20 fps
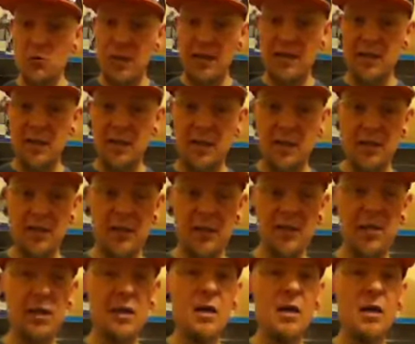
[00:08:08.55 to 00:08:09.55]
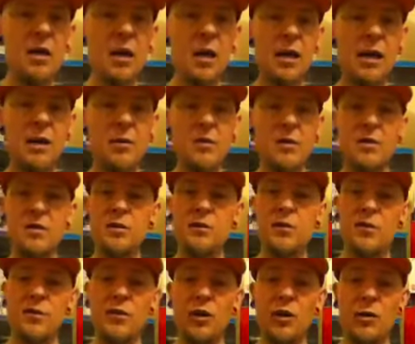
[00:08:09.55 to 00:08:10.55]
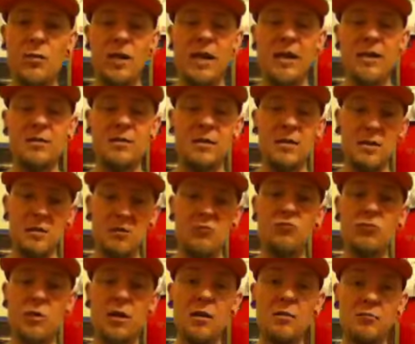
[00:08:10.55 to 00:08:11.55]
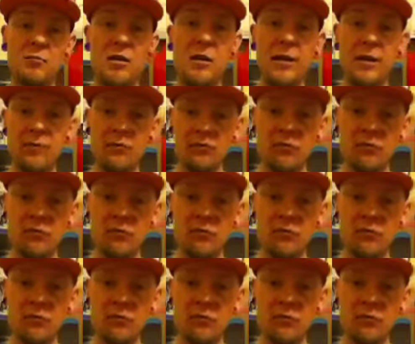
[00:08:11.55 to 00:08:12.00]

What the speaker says: special edition, and I picked it up for £30, and it's really, really,